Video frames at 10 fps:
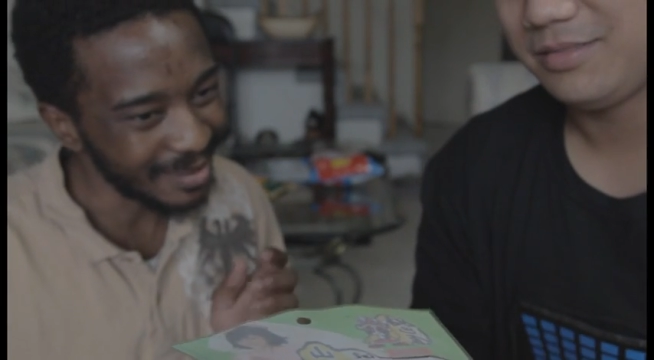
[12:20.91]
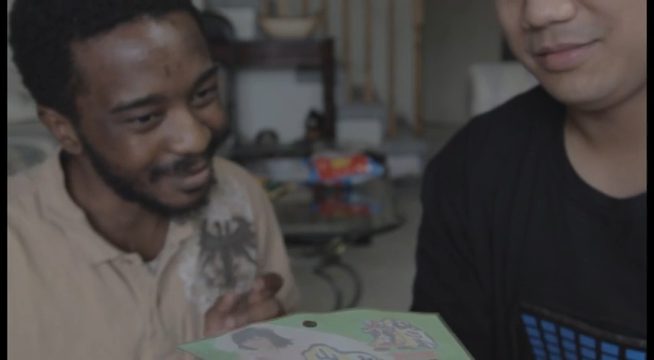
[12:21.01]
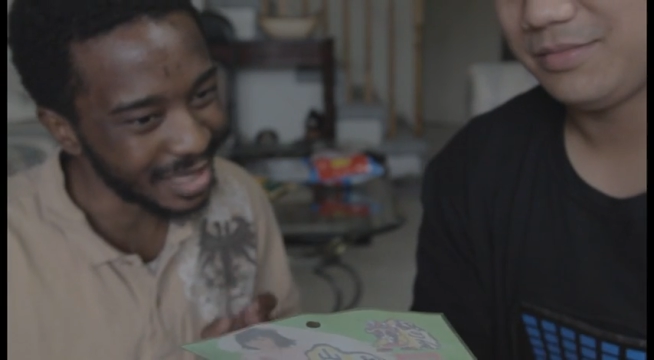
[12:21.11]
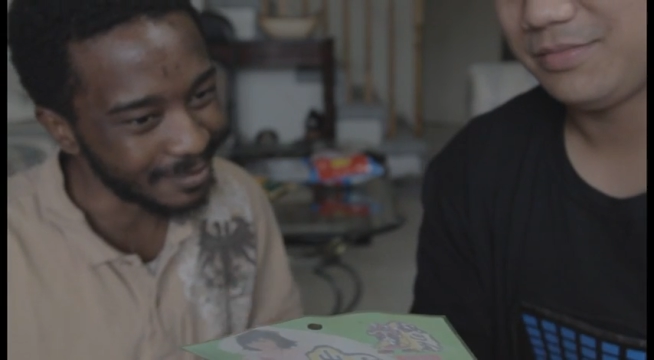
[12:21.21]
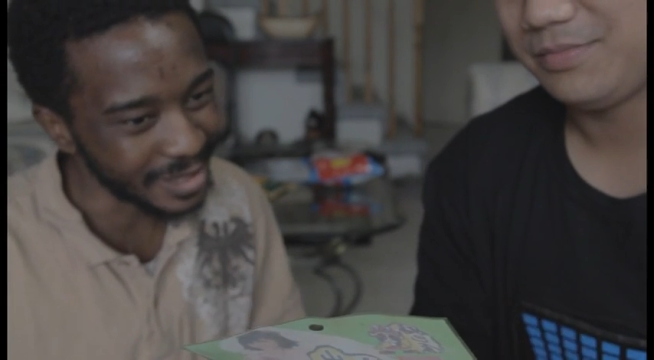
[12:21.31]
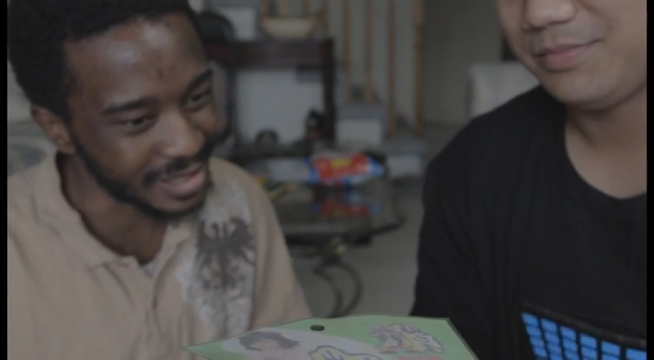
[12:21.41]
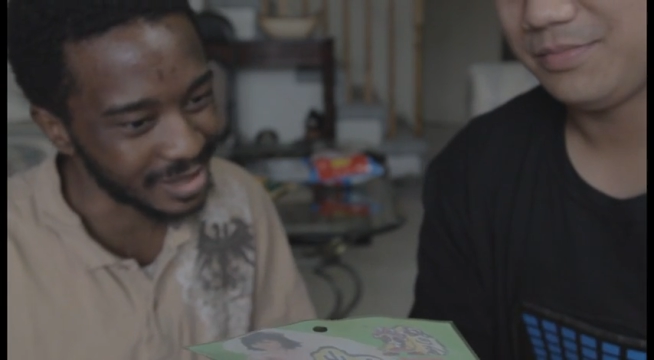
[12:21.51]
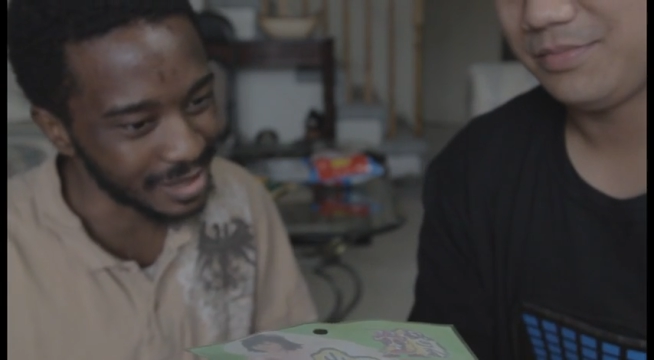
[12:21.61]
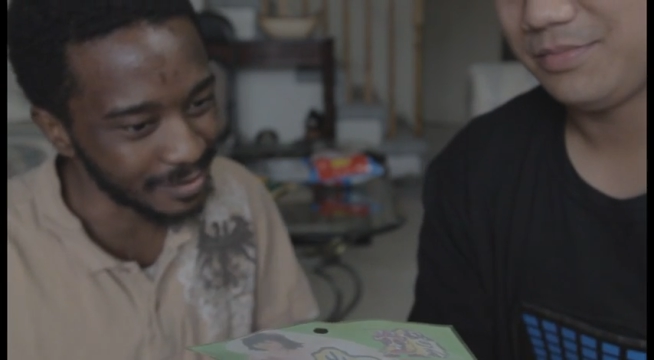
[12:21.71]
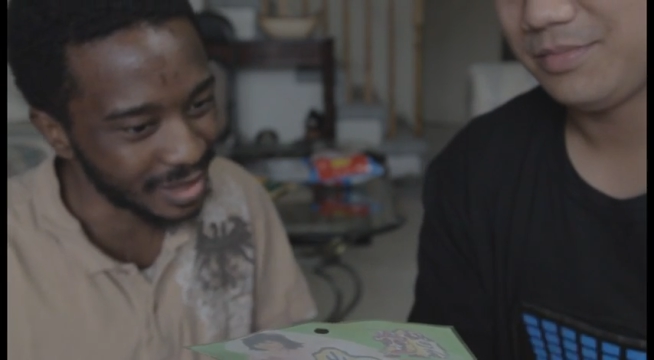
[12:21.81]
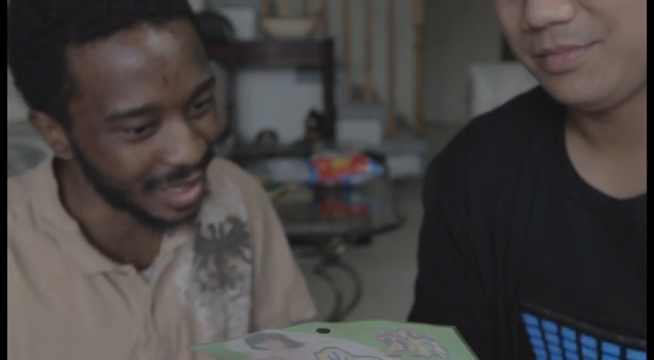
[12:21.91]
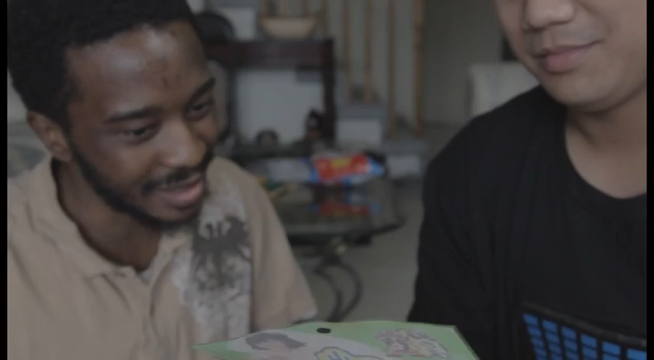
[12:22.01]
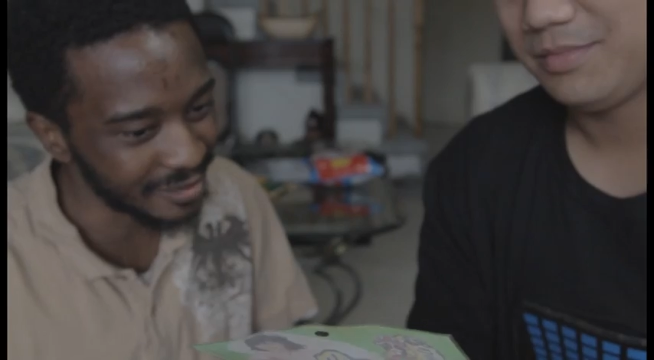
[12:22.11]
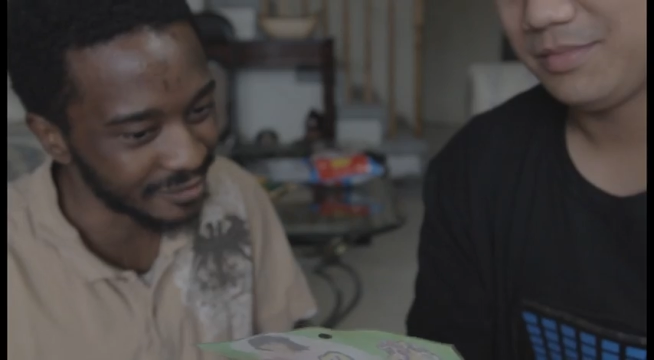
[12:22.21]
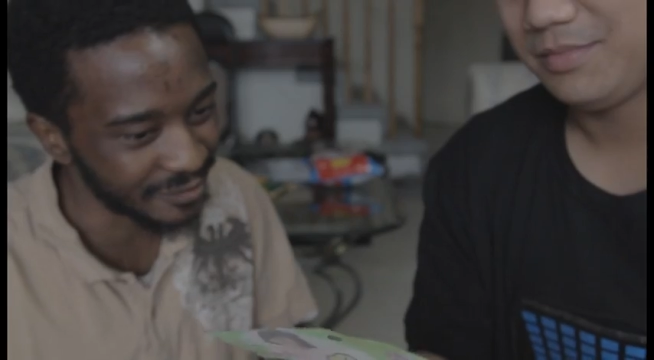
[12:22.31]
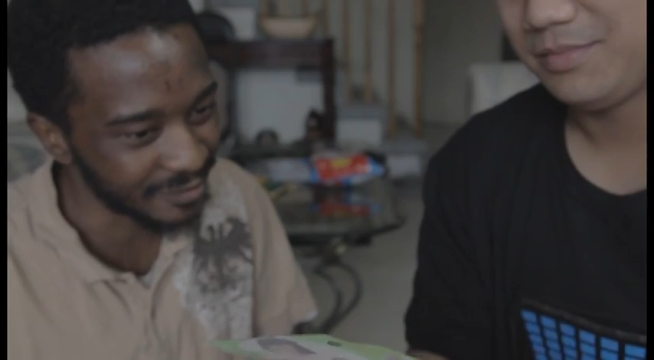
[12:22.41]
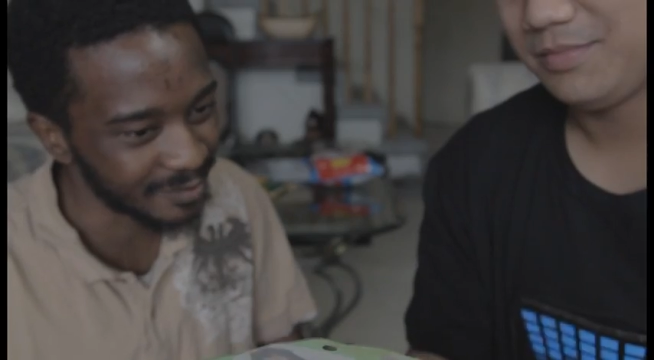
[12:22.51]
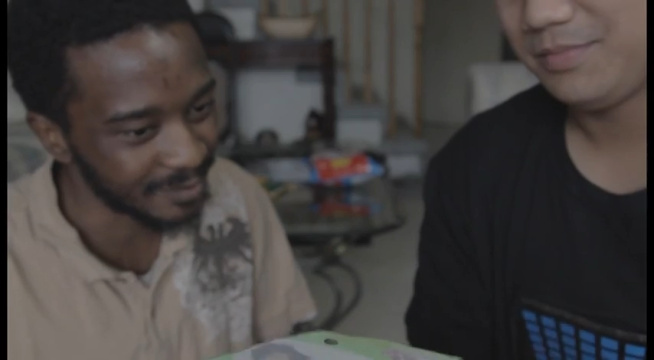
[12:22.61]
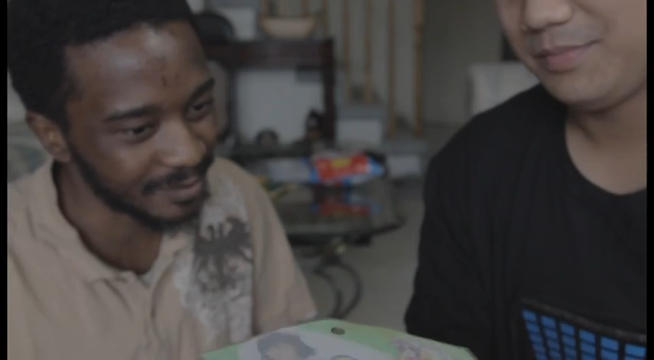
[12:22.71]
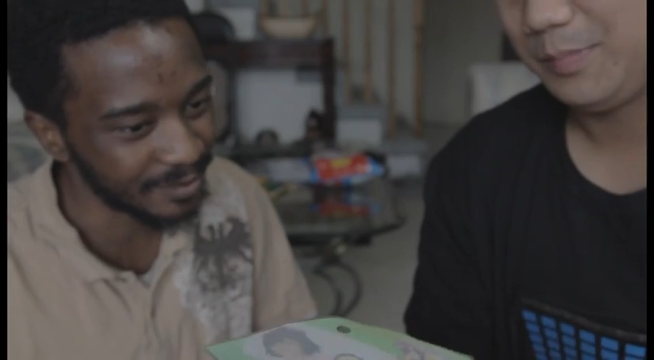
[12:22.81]
it might be some kind of
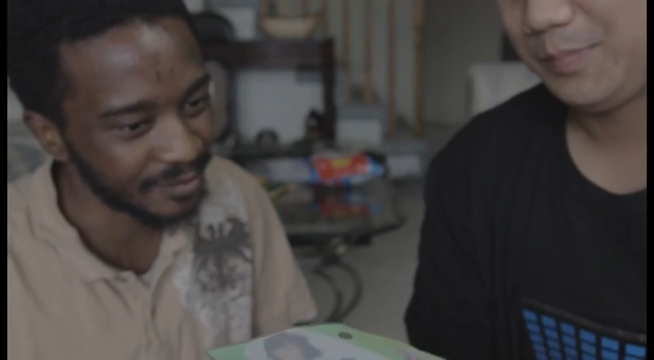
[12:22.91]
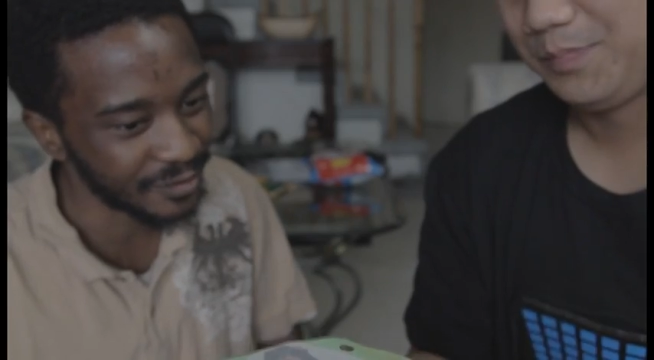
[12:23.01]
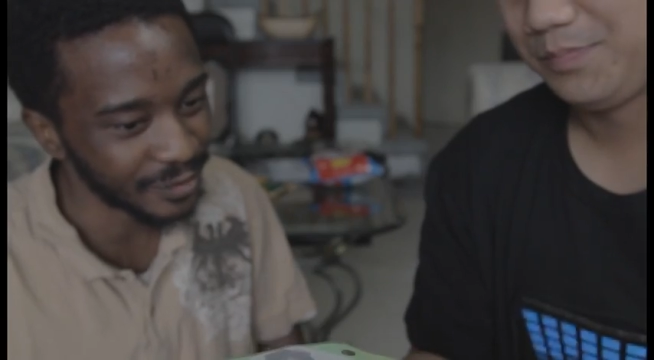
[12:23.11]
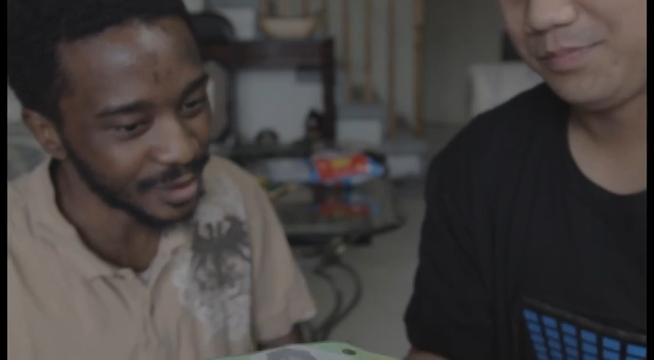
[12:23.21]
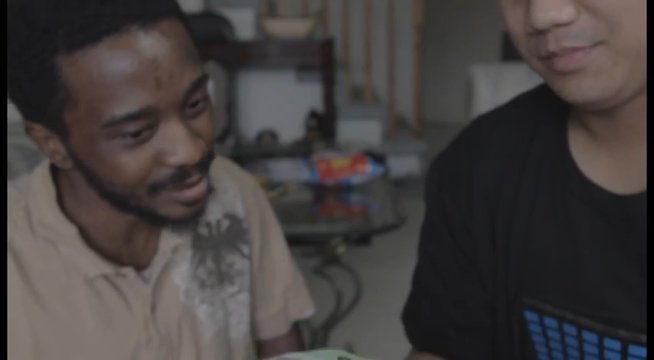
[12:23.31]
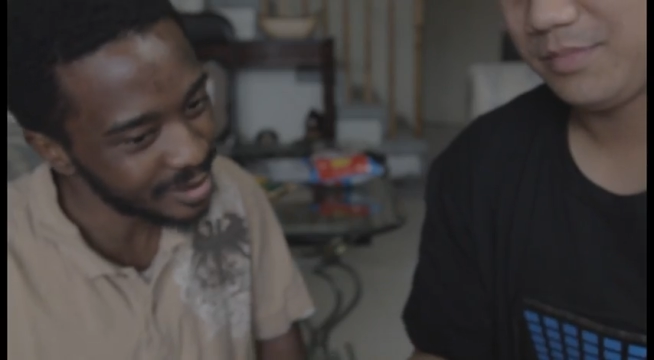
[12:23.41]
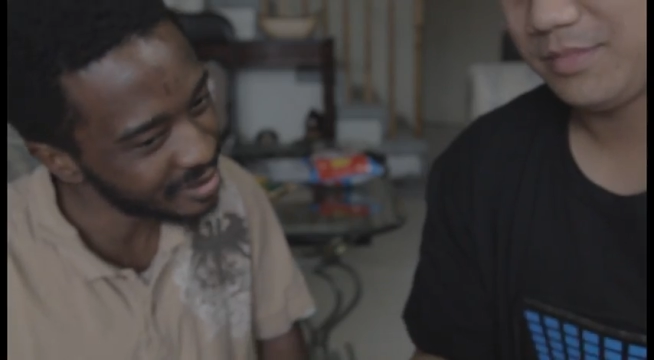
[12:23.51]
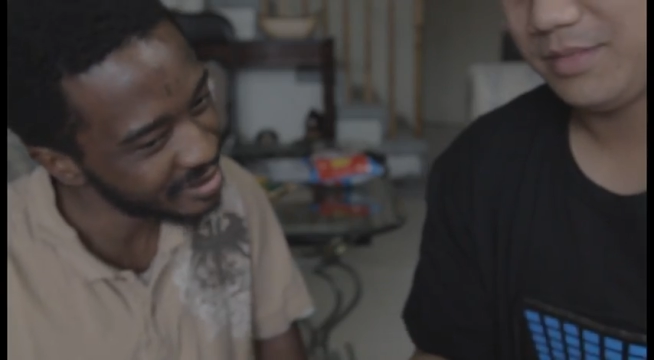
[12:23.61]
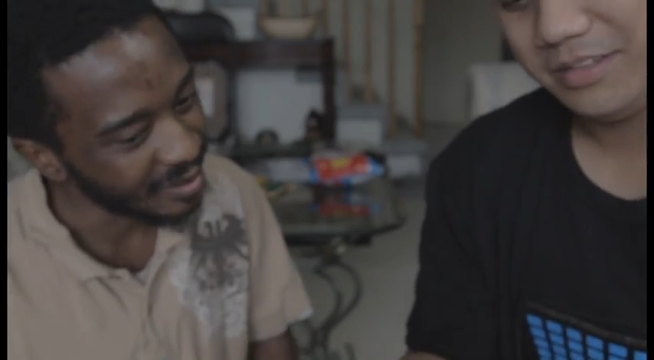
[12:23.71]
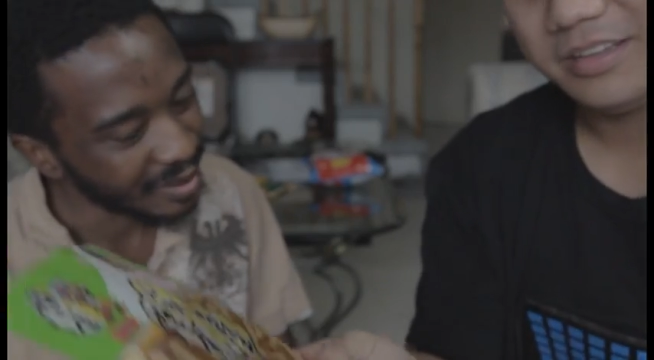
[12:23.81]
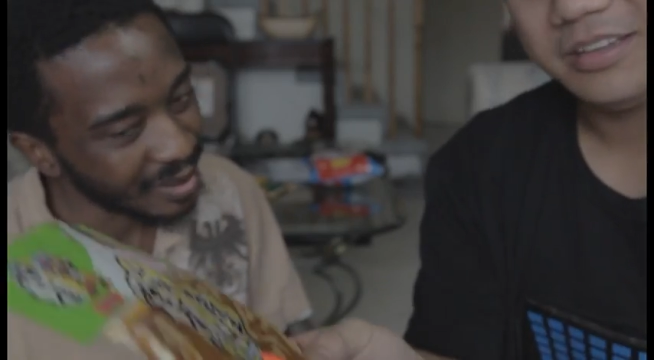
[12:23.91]
fruit. It